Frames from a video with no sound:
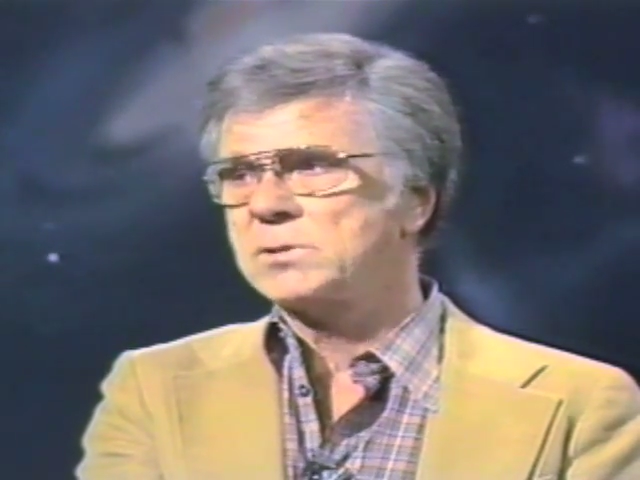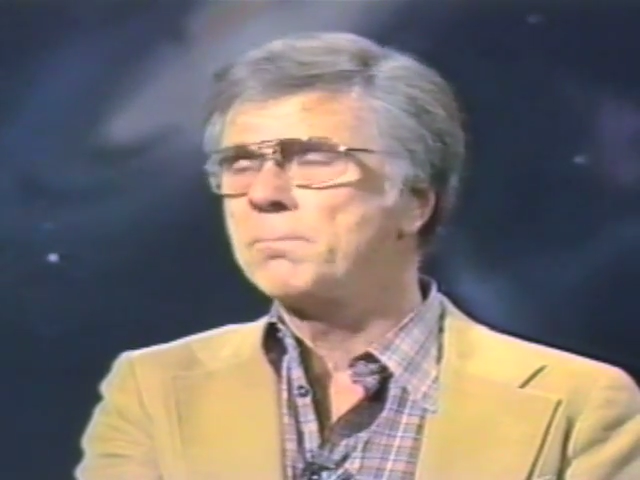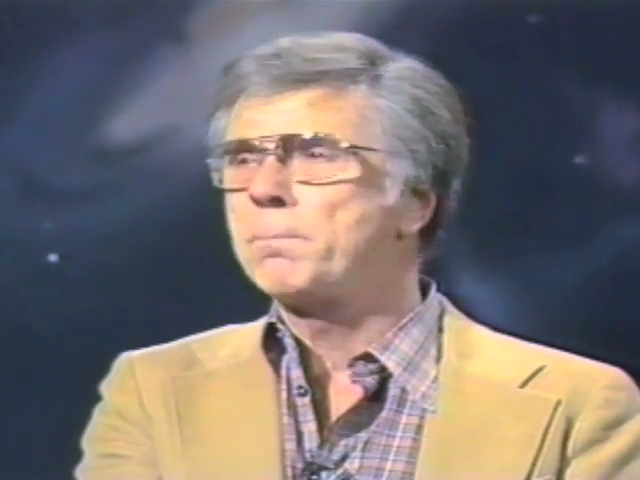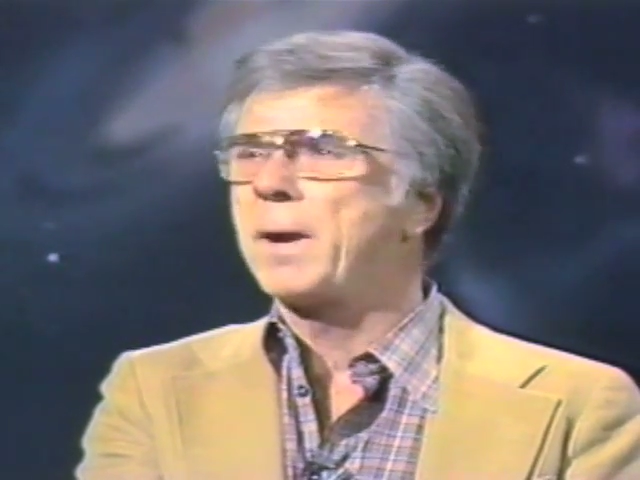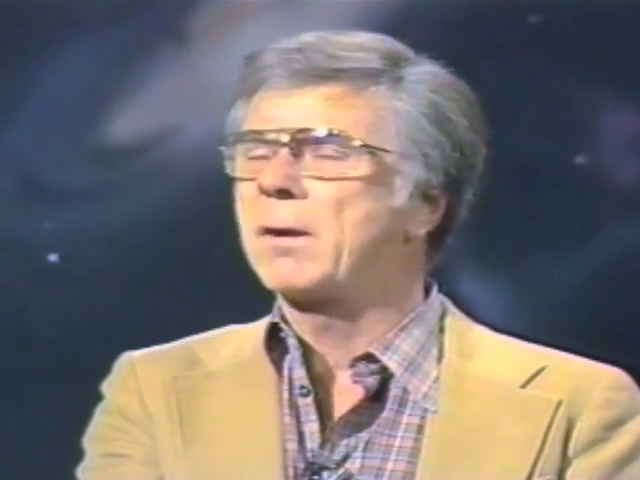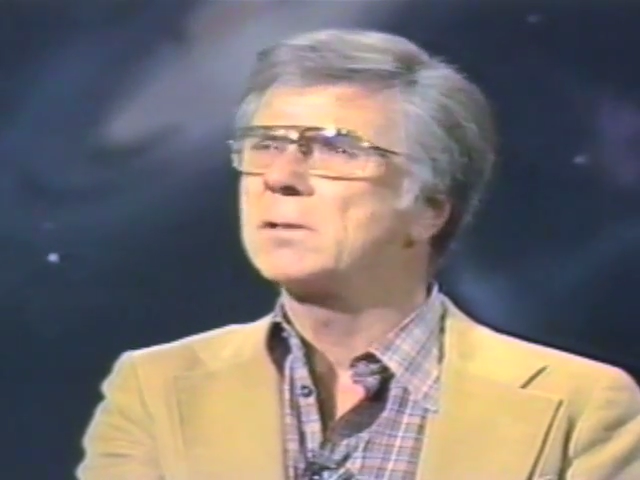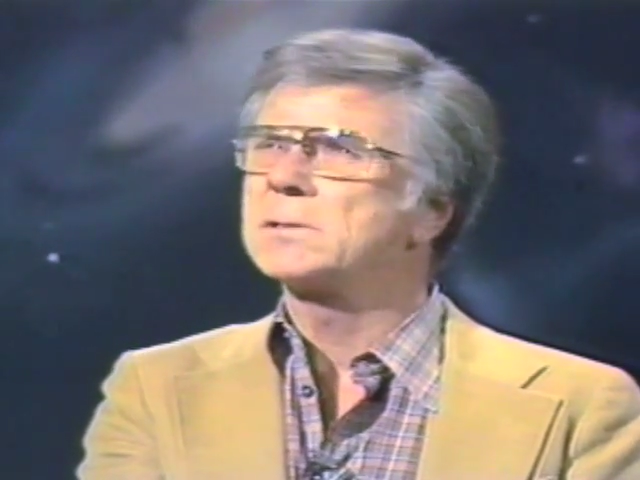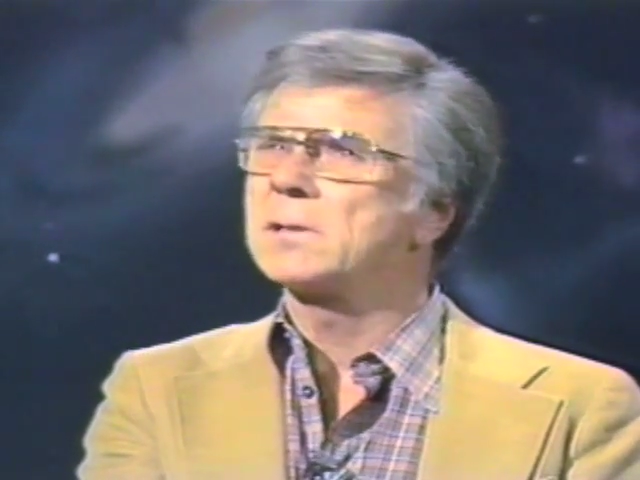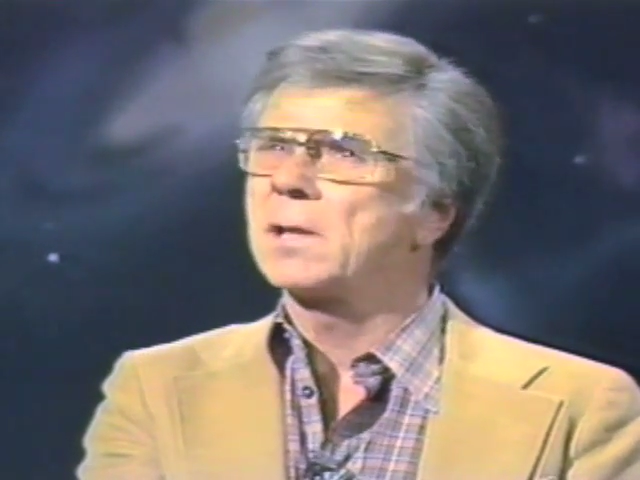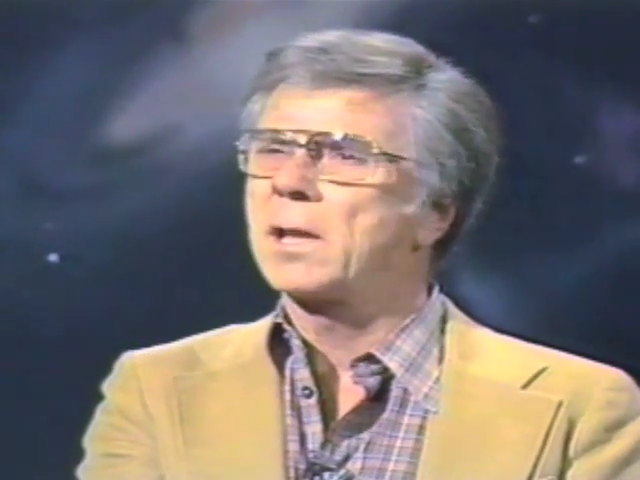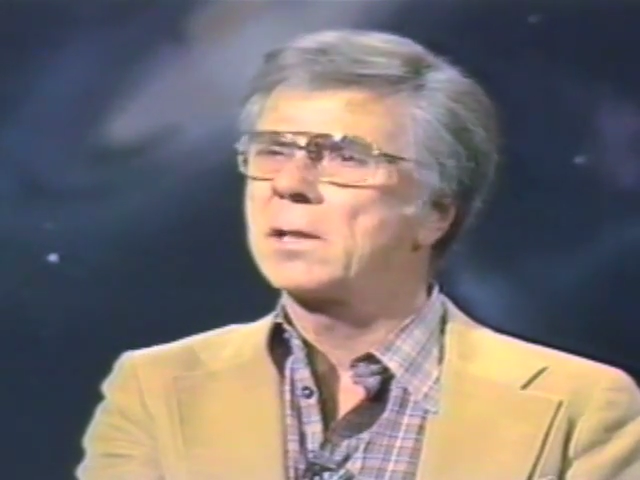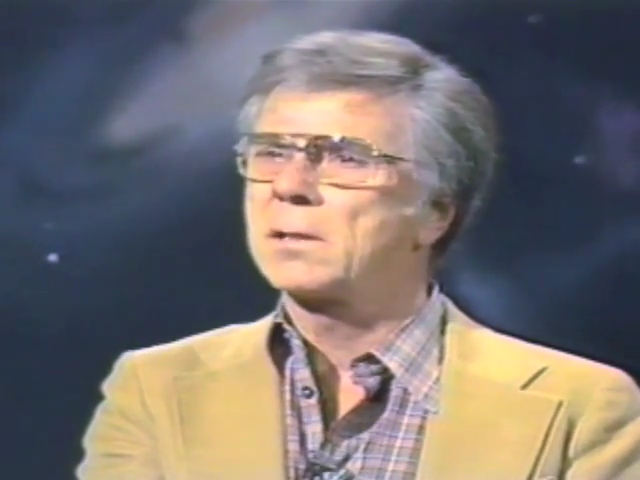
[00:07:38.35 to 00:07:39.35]
embarrassed a
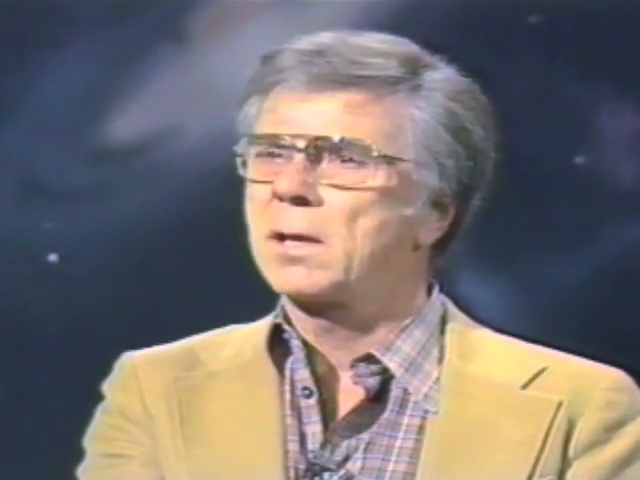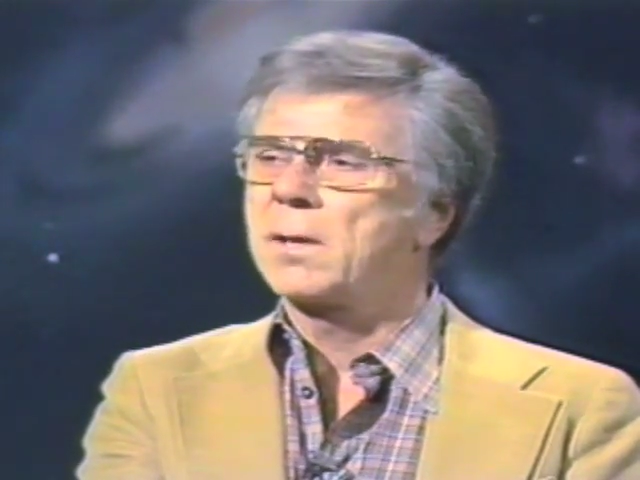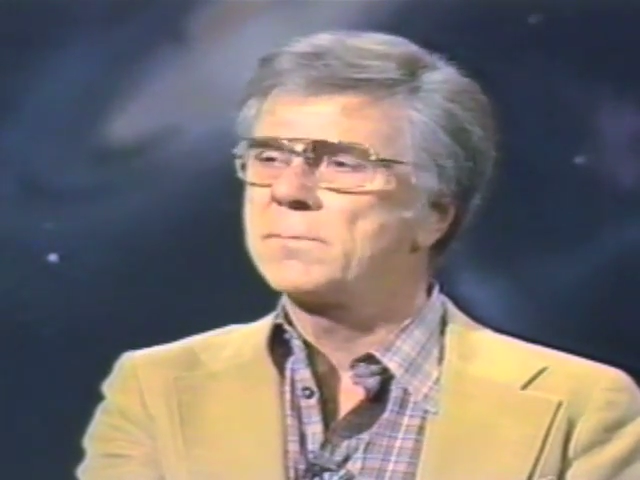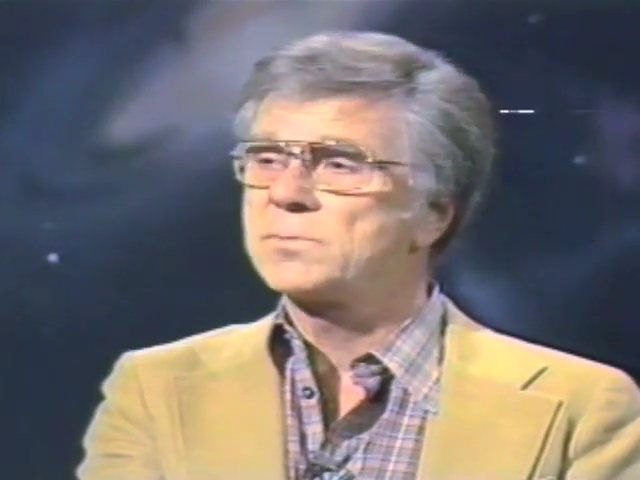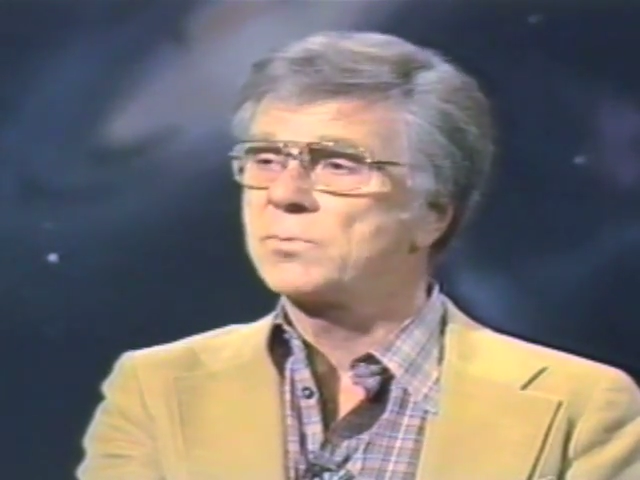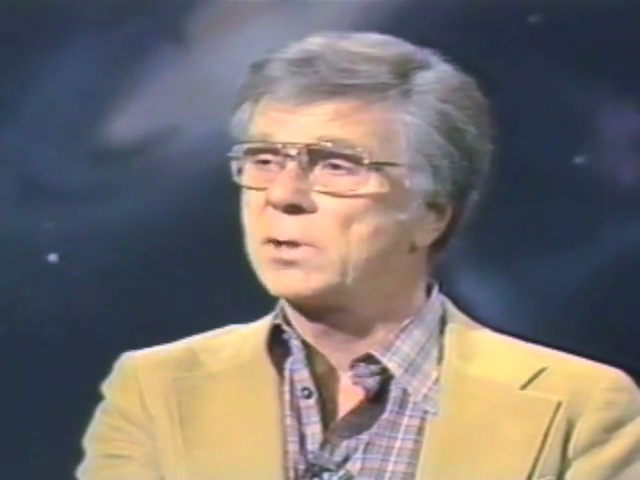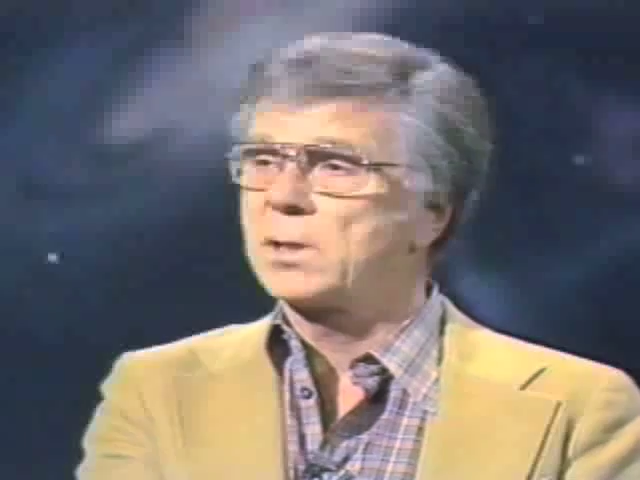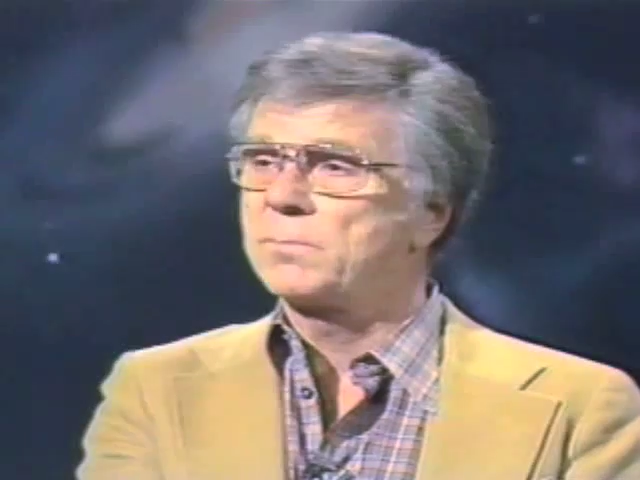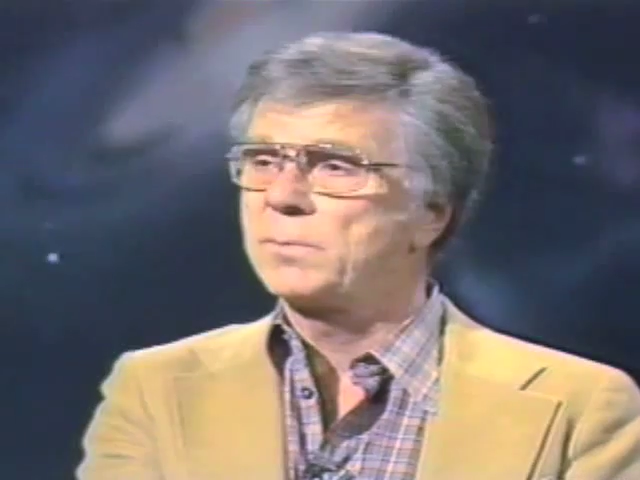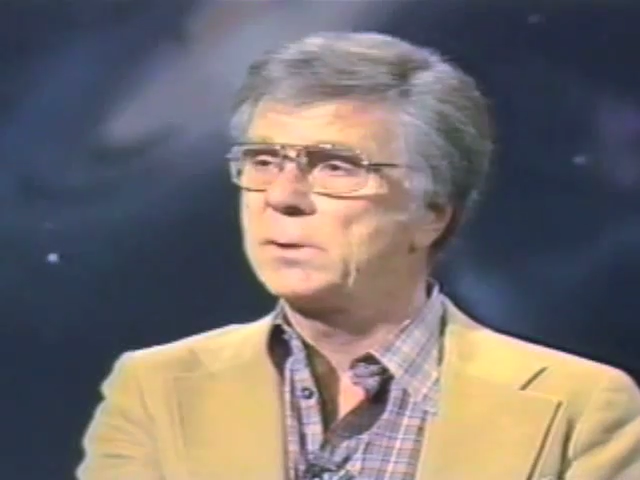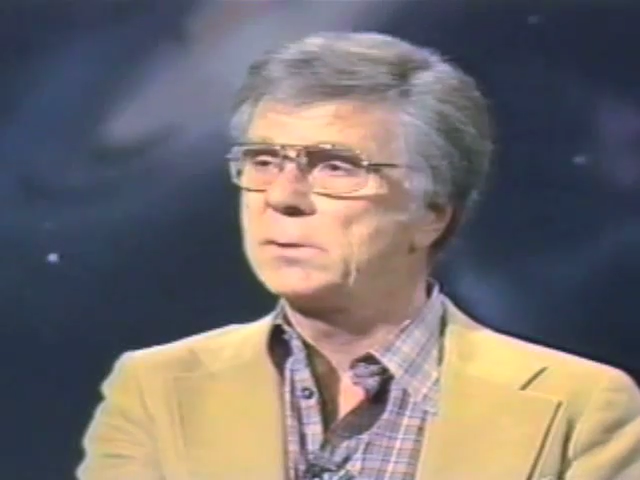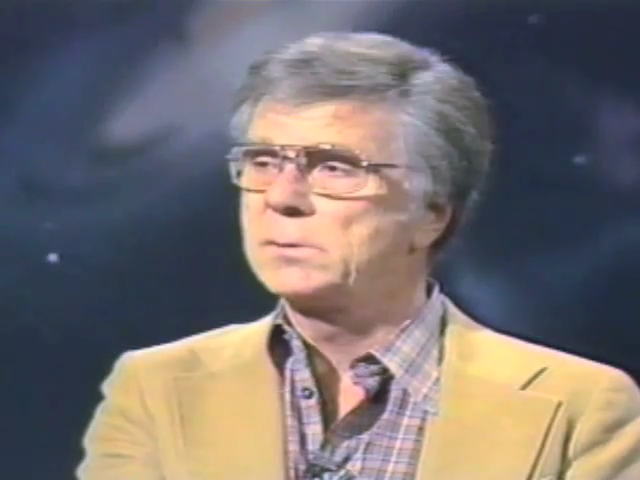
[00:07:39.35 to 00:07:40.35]
lot of times when I'd
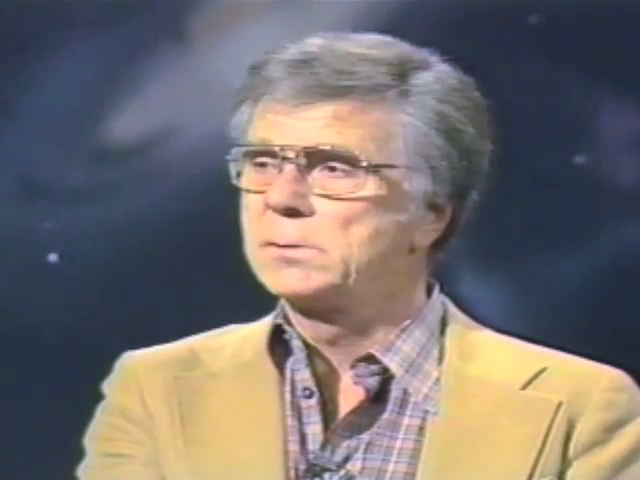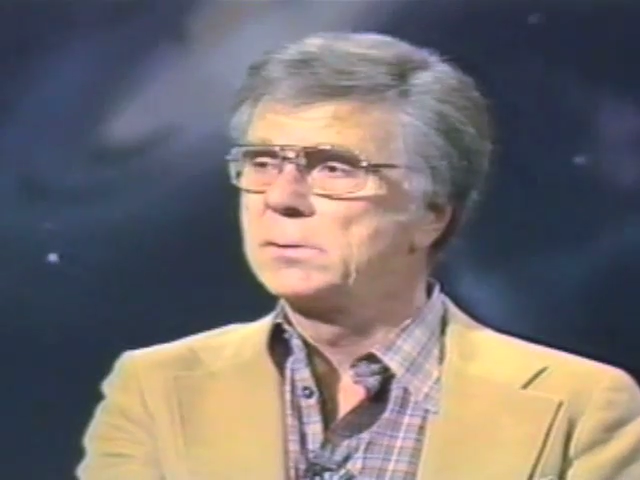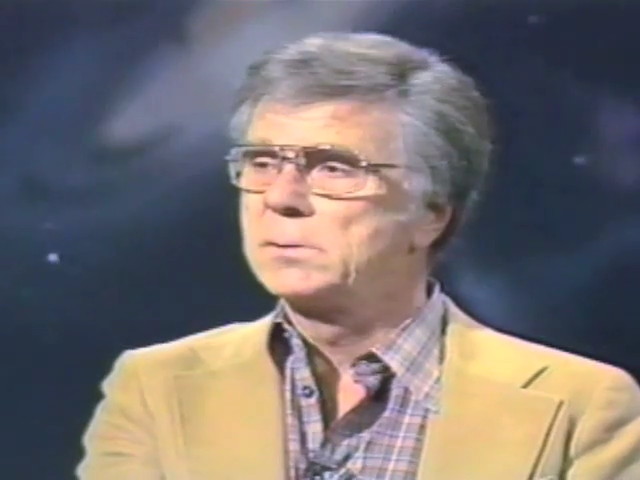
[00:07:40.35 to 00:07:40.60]
be